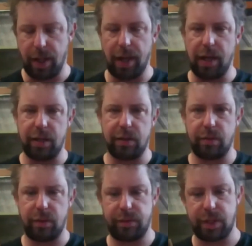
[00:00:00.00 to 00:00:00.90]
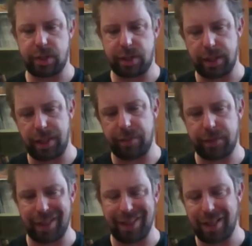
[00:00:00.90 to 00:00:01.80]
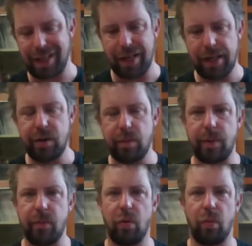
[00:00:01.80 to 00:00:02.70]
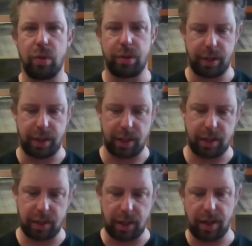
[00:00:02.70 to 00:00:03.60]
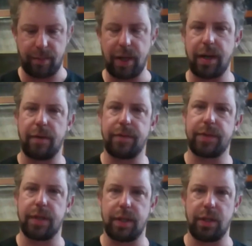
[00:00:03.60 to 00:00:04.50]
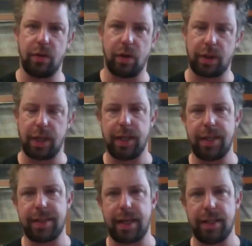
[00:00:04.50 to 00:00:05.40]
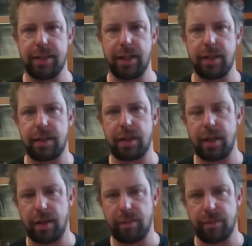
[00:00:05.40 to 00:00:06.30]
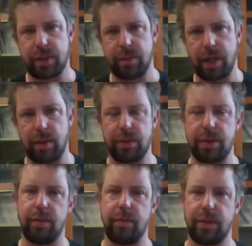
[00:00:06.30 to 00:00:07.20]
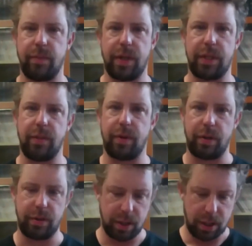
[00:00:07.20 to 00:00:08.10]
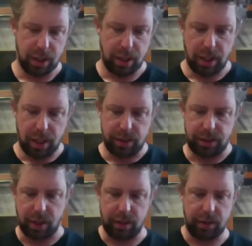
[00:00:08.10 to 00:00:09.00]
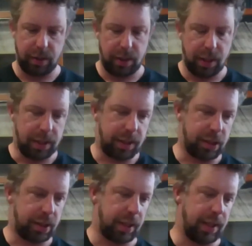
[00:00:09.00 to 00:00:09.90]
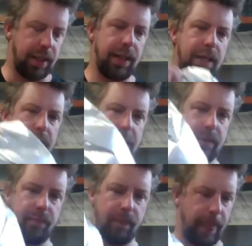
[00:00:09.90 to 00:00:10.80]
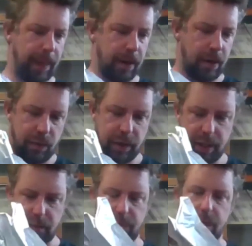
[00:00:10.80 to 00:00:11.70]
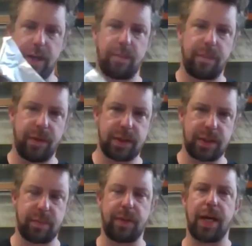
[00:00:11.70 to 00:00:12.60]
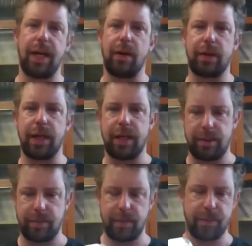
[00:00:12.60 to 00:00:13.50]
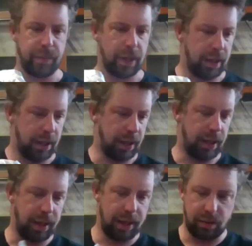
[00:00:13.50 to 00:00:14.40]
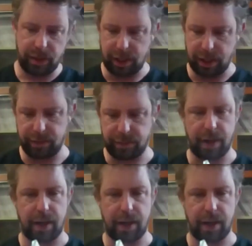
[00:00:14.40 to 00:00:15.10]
And we've just left a little bit more water in it, enough so that you're not going to need to heat it to be able to make your brew. So essentially in here we have, this is a pale ale kit, and here we have